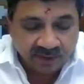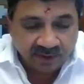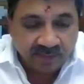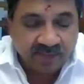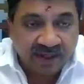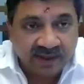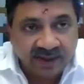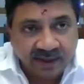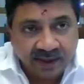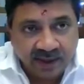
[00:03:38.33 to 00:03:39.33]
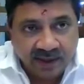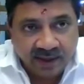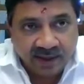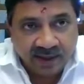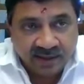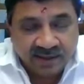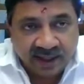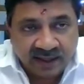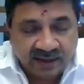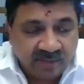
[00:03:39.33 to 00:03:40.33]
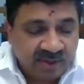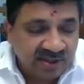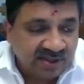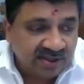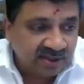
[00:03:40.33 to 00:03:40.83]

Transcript: template, is that the basis